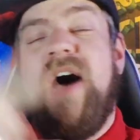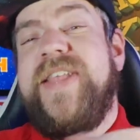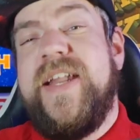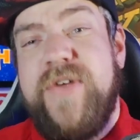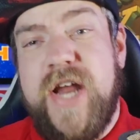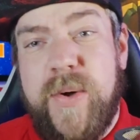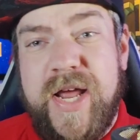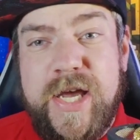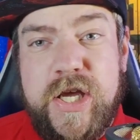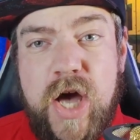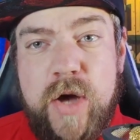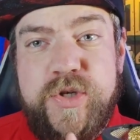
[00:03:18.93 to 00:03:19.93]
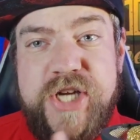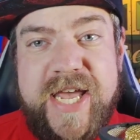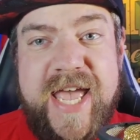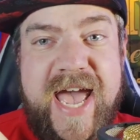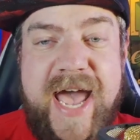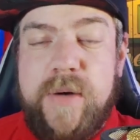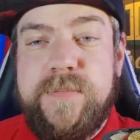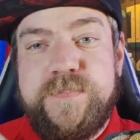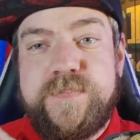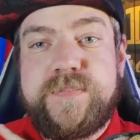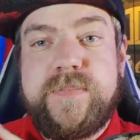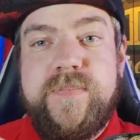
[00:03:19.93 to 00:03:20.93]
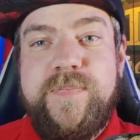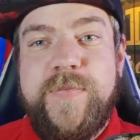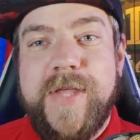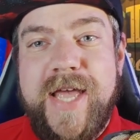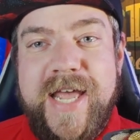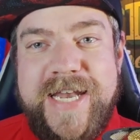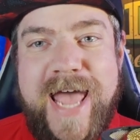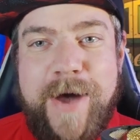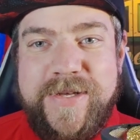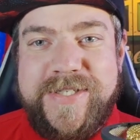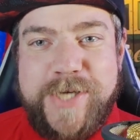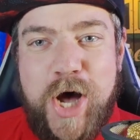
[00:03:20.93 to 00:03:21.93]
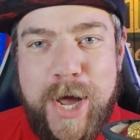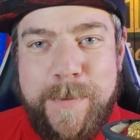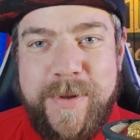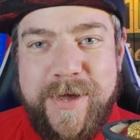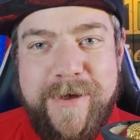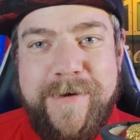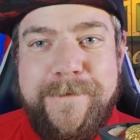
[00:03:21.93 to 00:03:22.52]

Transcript: I've done a video on it. Go check it out. Now it's time